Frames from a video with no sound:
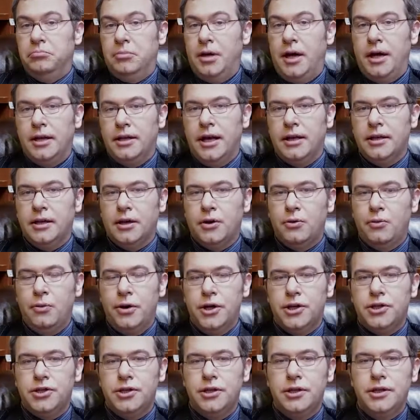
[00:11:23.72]
Another
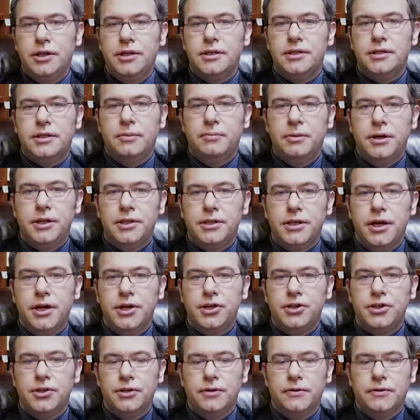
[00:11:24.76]
question is
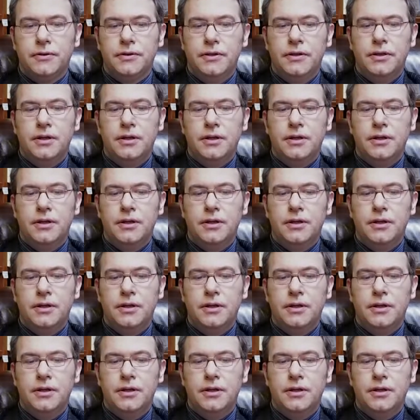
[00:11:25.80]
stabilization.